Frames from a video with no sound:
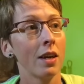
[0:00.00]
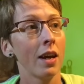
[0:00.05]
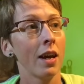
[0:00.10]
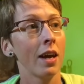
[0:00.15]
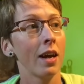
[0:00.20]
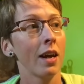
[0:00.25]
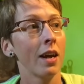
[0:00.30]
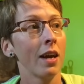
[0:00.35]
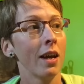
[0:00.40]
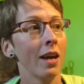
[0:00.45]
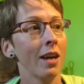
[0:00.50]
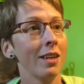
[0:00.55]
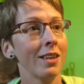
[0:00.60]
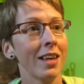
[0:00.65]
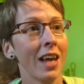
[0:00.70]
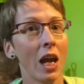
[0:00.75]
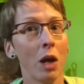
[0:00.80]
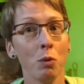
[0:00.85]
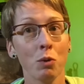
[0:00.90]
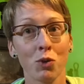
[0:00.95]
And
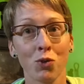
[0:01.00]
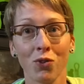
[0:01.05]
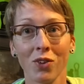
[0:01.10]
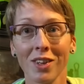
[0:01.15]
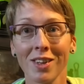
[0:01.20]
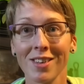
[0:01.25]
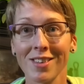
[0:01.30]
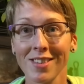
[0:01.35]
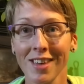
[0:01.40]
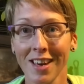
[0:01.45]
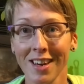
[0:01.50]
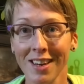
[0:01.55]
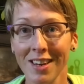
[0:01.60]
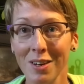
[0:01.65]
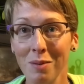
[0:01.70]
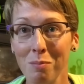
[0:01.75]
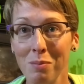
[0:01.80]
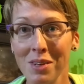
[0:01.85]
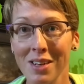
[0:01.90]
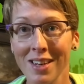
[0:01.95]
Kate was really
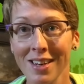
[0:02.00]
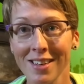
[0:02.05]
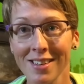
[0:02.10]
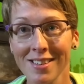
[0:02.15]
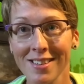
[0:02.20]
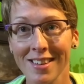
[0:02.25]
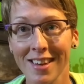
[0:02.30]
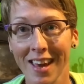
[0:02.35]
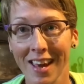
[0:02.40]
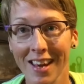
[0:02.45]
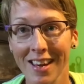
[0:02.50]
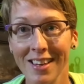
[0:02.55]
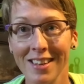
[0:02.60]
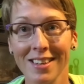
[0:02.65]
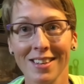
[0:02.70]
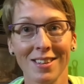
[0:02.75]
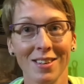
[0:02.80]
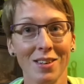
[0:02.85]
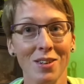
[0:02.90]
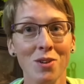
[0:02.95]
excited because Kate
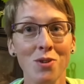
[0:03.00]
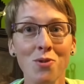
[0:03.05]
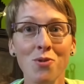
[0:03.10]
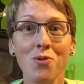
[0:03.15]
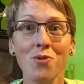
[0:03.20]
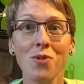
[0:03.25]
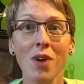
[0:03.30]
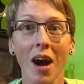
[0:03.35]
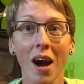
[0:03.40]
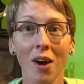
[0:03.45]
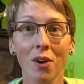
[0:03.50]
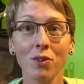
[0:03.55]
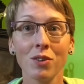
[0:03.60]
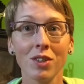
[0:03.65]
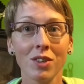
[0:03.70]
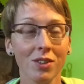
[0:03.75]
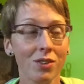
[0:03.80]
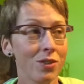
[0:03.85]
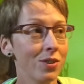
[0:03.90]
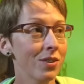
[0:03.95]
knew
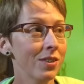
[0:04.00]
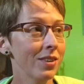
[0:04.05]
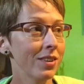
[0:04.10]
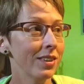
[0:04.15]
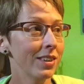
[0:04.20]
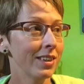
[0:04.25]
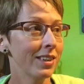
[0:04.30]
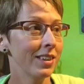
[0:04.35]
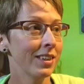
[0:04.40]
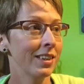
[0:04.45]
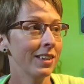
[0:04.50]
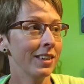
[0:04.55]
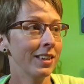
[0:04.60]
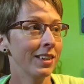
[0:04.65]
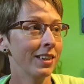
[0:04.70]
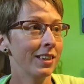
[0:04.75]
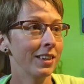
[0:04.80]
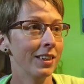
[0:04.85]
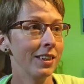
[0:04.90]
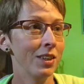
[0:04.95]
what we
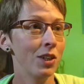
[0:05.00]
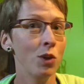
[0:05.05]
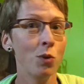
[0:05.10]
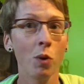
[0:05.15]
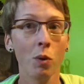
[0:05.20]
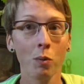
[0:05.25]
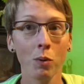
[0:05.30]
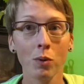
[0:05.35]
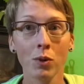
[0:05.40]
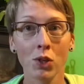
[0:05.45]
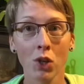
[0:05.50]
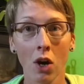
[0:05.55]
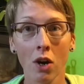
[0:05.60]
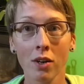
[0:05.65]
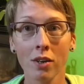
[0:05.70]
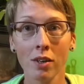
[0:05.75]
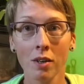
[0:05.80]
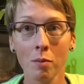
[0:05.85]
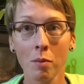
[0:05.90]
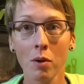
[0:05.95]
were
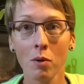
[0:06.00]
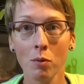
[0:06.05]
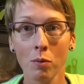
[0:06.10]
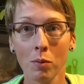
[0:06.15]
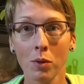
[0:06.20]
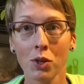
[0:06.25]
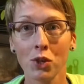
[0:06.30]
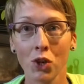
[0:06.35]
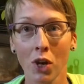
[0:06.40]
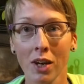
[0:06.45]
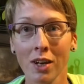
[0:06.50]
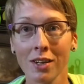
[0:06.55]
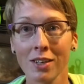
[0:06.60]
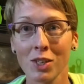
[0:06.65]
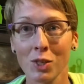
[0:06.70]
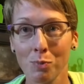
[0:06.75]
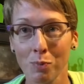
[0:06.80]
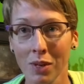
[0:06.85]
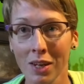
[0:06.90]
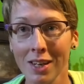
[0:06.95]
talking about when we were trying to
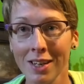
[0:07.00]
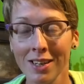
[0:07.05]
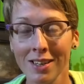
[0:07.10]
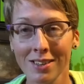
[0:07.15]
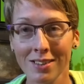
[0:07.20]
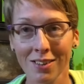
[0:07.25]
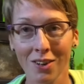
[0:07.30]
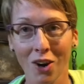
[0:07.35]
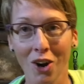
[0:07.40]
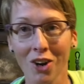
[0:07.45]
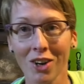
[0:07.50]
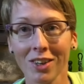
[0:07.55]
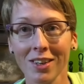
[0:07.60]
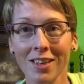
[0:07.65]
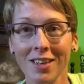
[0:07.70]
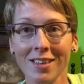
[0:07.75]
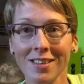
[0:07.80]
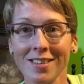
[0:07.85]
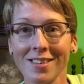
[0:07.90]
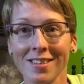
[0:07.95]
explain it to
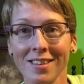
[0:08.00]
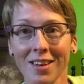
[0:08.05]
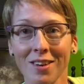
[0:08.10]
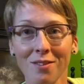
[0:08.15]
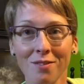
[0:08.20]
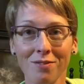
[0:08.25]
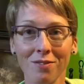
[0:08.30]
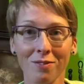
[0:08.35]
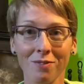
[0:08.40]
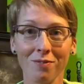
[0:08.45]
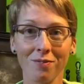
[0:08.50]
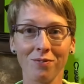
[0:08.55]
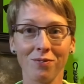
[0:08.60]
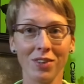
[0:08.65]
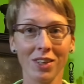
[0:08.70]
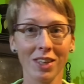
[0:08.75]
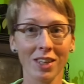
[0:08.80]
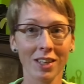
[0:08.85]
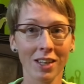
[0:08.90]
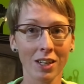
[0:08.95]
Carly. Instead of
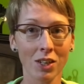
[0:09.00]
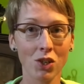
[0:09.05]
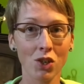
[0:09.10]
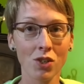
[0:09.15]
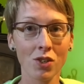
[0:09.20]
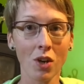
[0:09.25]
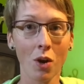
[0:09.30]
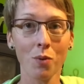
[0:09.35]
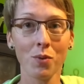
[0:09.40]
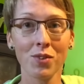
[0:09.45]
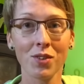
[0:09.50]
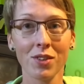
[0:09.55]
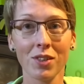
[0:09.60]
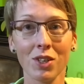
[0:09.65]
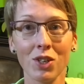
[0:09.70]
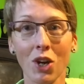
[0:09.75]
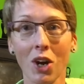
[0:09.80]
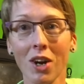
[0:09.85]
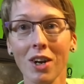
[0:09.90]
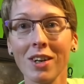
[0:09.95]
feeling like she's always in
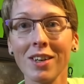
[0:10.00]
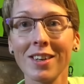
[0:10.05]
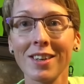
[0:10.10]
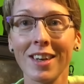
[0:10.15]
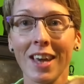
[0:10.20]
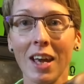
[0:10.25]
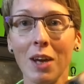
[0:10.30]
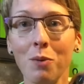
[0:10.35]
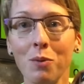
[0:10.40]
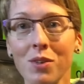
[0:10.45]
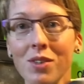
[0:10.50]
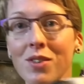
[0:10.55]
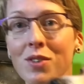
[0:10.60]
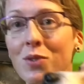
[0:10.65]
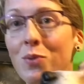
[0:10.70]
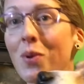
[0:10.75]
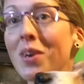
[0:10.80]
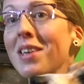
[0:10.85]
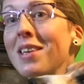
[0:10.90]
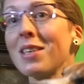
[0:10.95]
the dark, Kate was
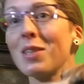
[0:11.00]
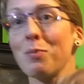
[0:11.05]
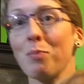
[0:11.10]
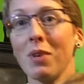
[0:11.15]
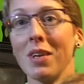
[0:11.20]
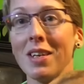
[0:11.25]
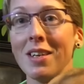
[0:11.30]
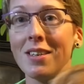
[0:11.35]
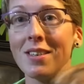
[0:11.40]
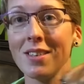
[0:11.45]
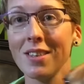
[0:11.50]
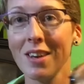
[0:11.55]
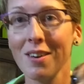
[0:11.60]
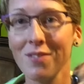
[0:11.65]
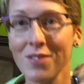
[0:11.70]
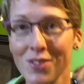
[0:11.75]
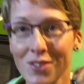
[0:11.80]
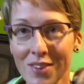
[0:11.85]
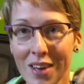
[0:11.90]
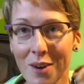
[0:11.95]
the one explaining
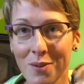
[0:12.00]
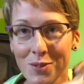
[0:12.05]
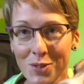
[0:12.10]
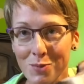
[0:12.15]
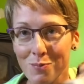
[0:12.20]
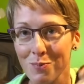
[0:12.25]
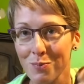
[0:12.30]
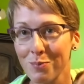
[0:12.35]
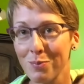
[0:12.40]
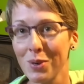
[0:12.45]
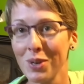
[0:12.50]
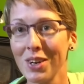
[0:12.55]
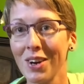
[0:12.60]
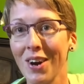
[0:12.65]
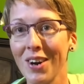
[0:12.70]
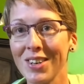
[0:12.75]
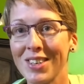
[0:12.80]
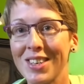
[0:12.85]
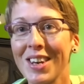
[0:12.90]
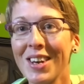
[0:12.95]
stuff. So that was pretty
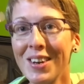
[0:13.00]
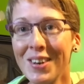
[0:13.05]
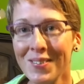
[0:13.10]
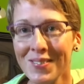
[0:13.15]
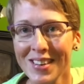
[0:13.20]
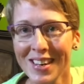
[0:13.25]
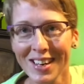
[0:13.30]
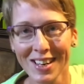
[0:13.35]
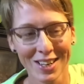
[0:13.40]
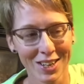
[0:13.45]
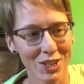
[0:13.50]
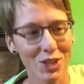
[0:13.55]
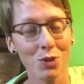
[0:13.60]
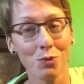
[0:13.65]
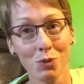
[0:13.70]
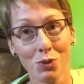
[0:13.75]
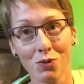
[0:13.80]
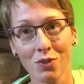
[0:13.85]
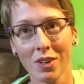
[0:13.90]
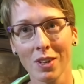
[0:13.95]
awesome. She
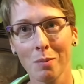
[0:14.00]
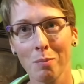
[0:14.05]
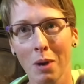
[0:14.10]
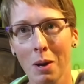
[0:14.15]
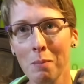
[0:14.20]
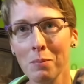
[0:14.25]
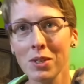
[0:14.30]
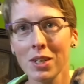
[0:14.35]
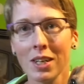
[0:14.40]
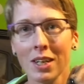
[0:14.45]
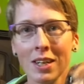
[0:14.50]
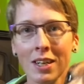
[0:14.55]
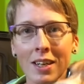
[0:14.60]
was really pumped.